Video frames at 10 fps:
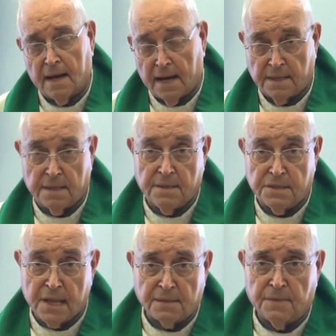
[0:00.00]
And in
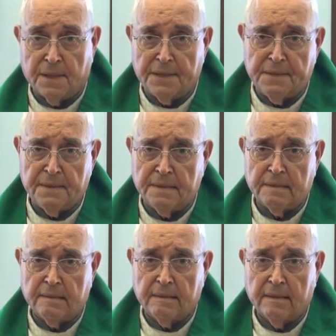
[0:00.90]
general,
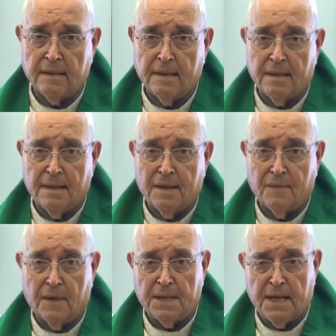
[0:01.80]

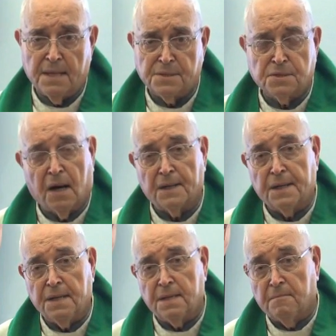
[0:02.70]
what he is
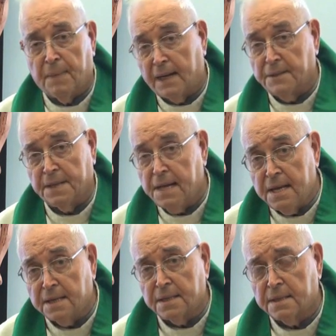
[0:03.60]
talking about
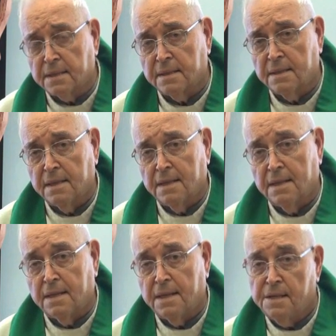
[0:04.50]
here
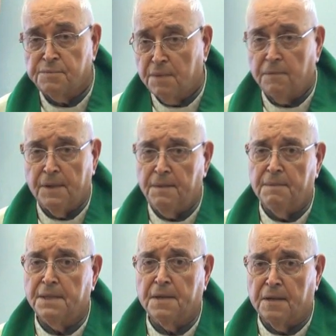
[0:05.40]
is what we
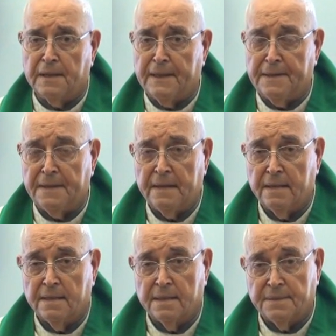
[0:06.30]
would call
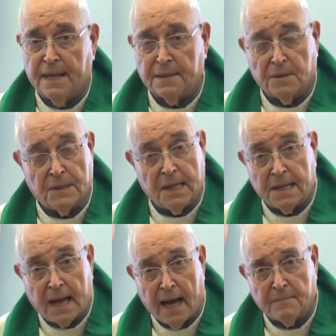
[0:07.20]
not only
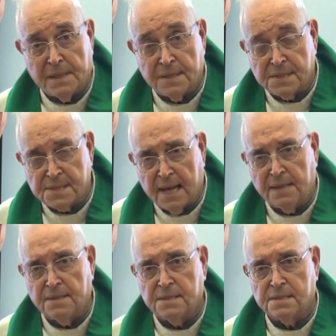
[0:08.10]
common
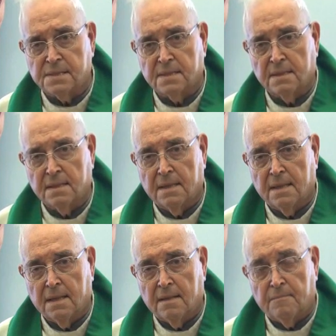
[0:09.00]
sense,
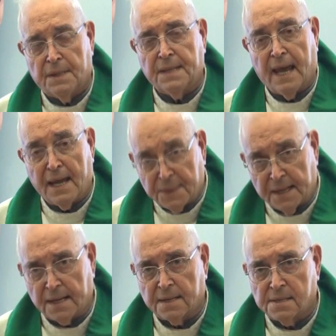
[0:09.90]
but
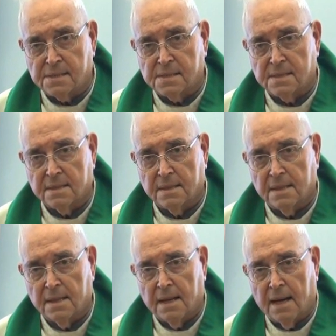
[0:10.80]
ethics.
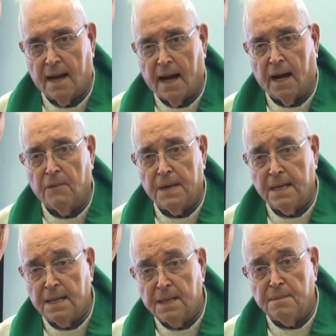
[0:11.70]
How
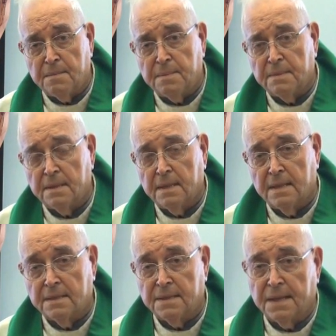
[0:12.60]
we live
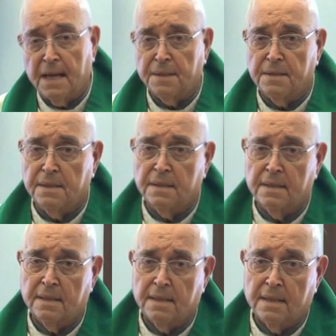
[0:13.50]
together
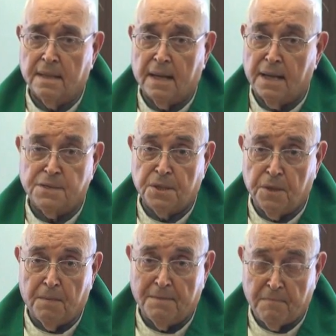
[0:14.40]
as
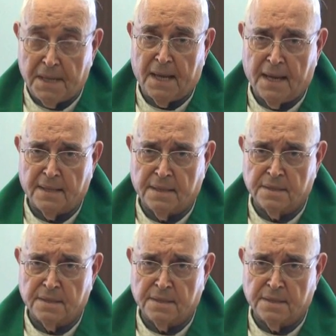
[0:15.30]
human beings.